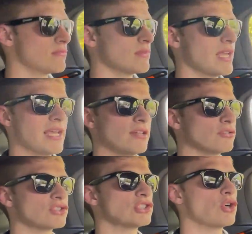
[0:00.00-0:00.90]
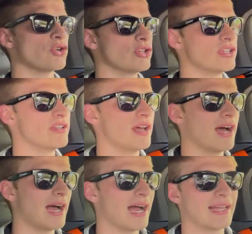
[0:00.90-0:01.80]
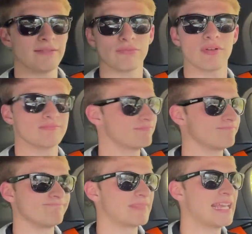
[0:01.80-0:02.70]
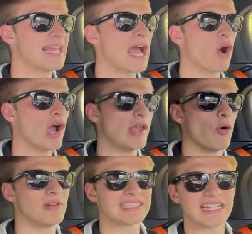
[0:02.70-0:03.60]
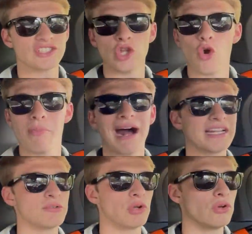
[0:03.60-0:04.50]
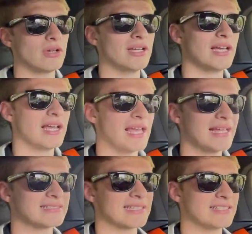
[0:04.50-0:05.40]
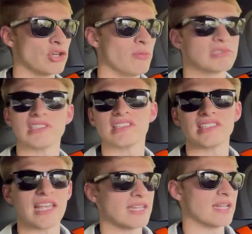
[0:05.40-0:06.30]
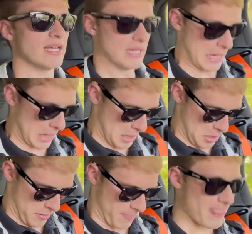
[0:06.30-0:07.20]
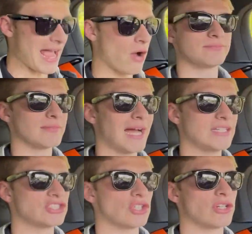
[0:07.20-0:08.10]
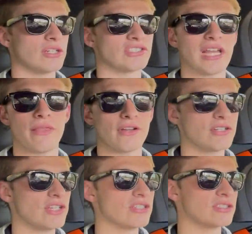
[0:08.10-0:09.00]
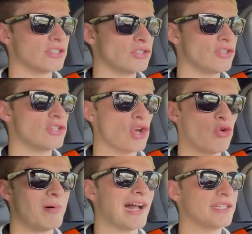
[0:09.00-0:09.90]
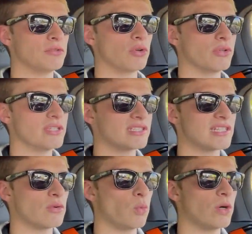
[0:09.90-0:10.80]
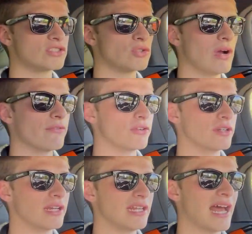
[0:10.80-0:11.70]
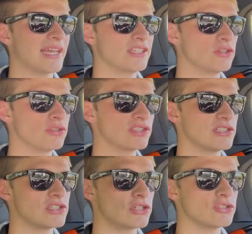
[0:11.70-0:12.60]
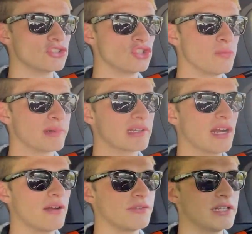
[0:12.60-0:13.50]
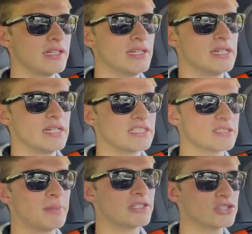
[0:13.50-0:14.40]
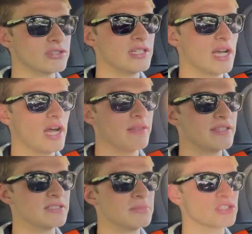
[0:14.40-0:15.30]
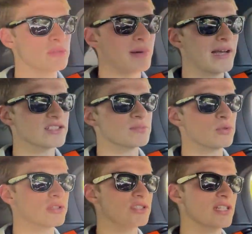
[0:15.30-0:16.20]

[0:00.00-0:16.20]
Handles so good. It almost has no body roll. It's almost insane. Now, I just don't understand. There's literally no body roll in this thing whatsoever, and I can go into the turn super confident, especially on these Michelin Pilot Sports.